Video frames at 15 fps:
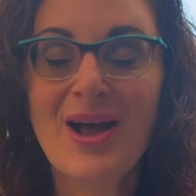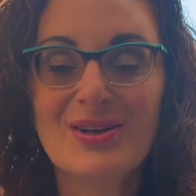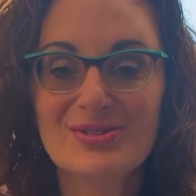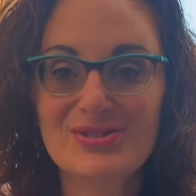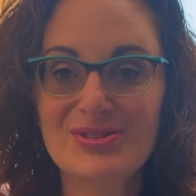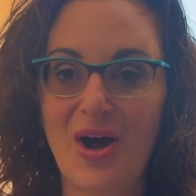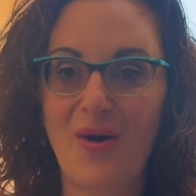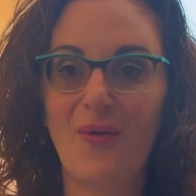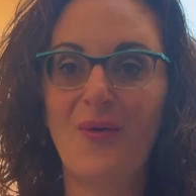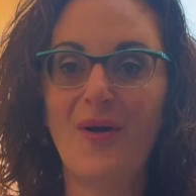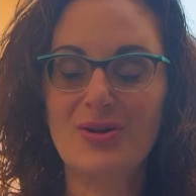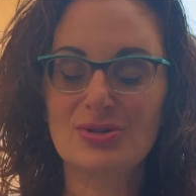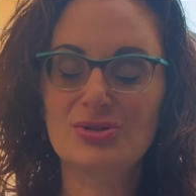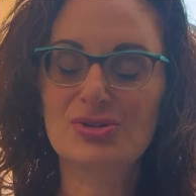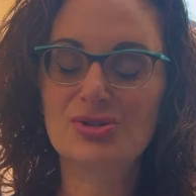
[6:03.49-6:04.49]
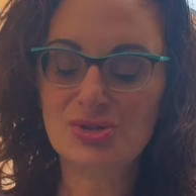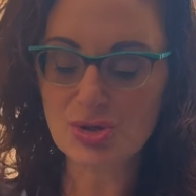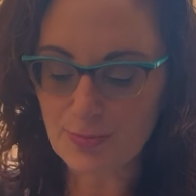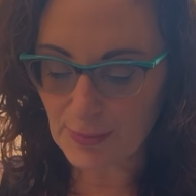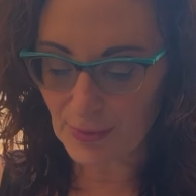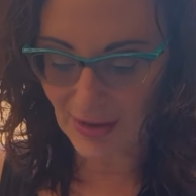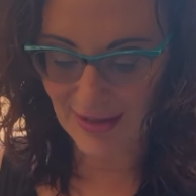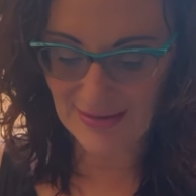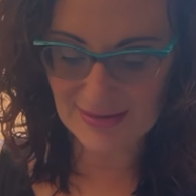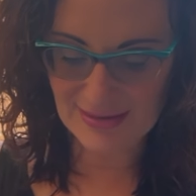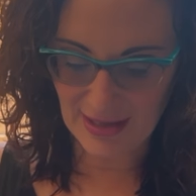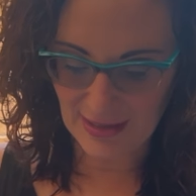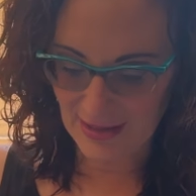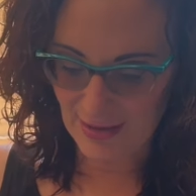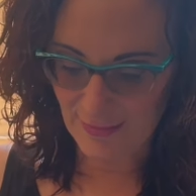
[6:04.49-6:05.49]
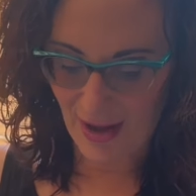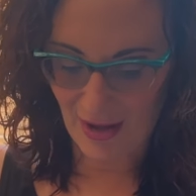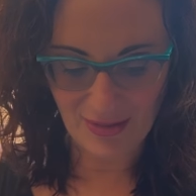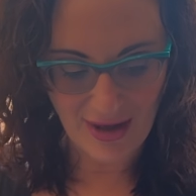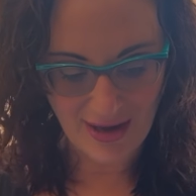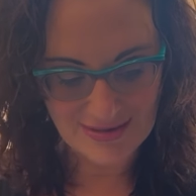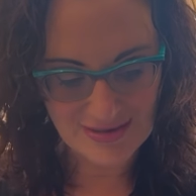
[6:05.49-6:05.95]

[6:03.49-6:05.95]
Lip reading: So super excited about that